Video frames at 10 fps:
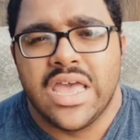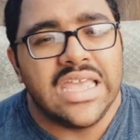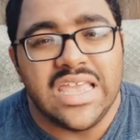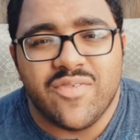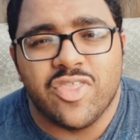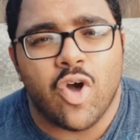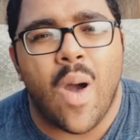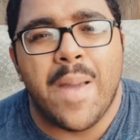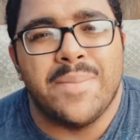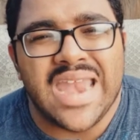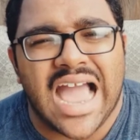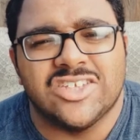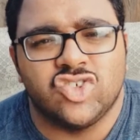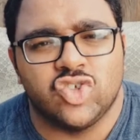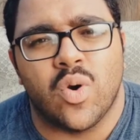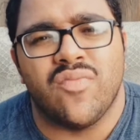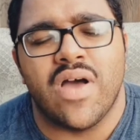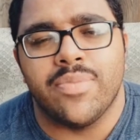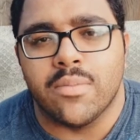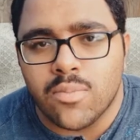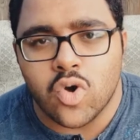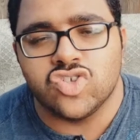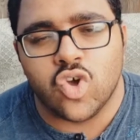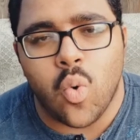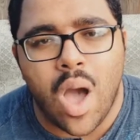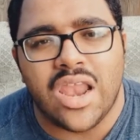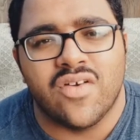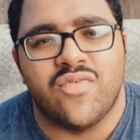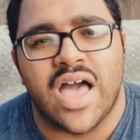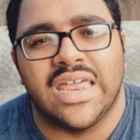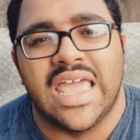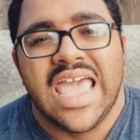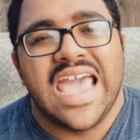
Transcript: even though I'm not sure if I'm the most qualified.